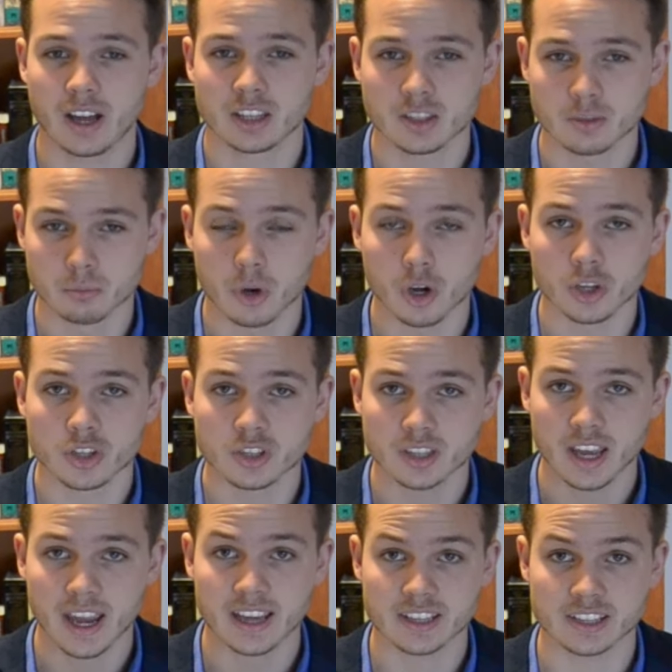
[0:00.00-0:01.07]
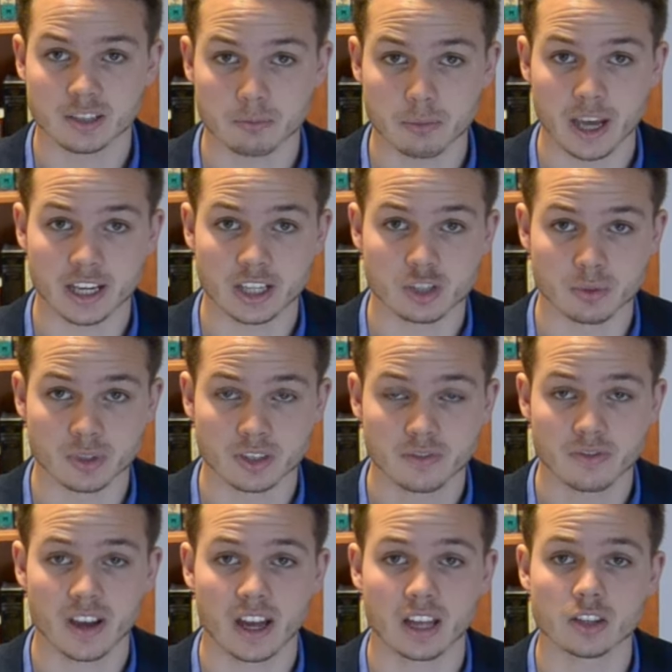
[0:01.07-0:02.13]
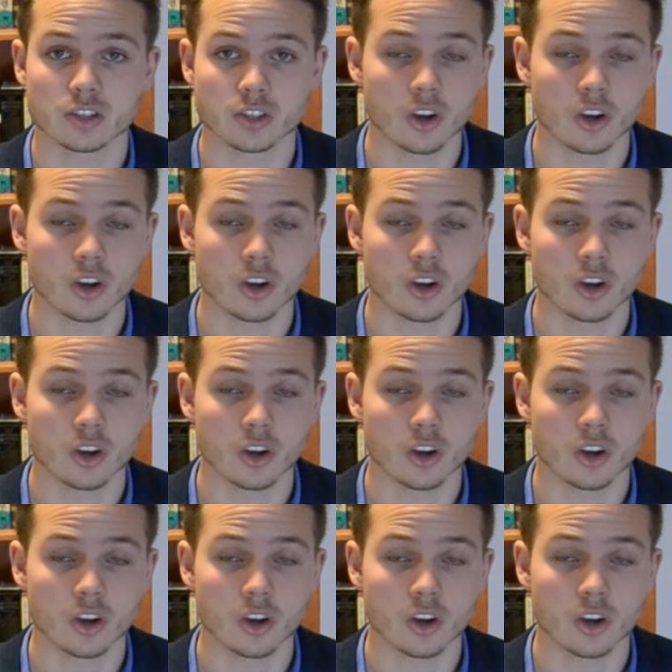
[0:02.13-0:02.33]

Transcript: Most asset management funds